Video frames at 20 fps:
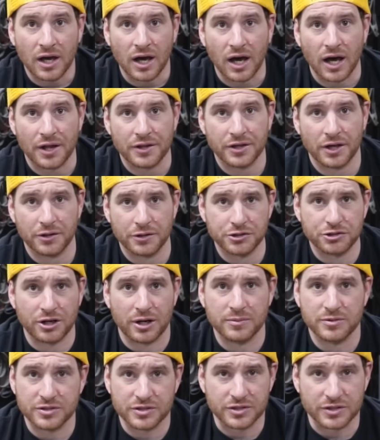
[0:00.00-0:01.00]
Uh, the other
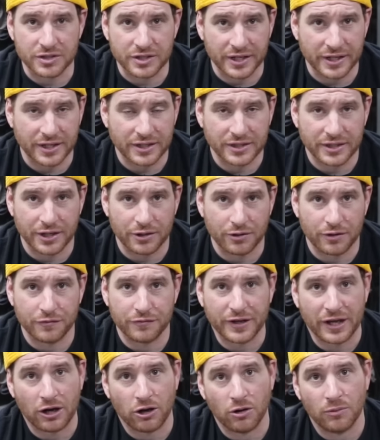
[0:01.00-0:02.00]
drums that, that, are
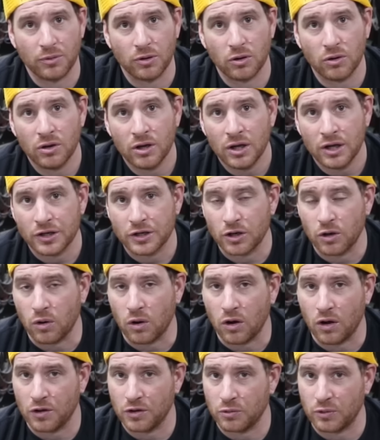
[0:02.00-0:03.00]
available go
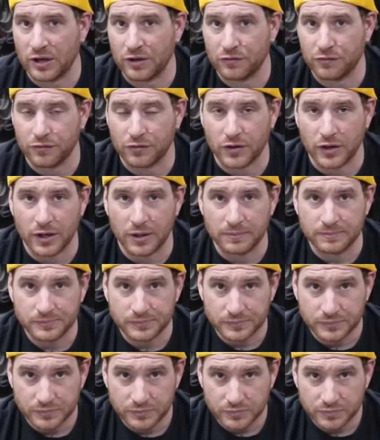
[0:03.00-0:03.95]
all the way from